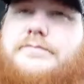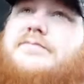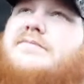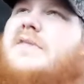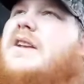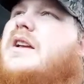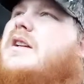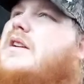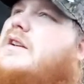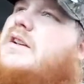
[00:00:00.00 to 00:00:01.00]

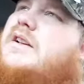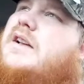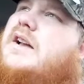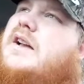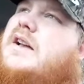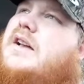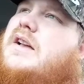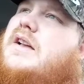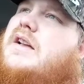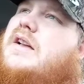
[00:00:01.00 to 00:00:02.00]

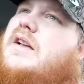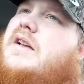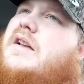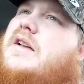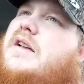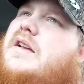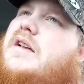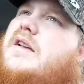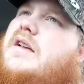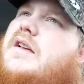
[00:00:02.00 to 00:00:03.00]

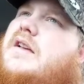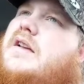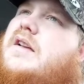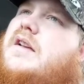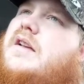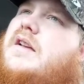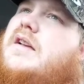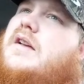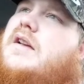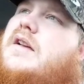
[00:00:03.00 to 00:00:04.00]

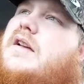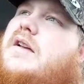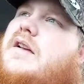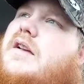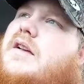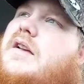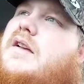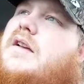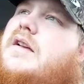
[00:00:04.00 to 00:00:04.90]
(silence)